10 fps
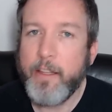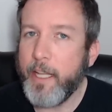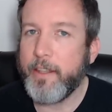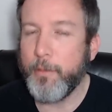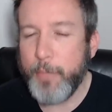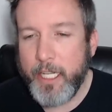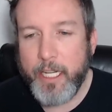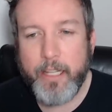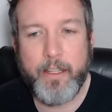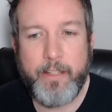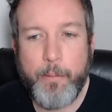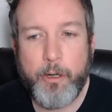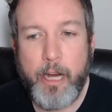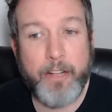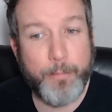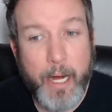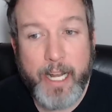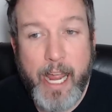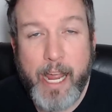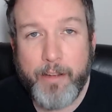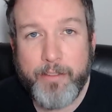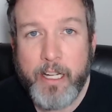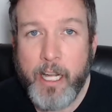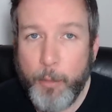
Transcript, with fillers: that the media and the Democrats might have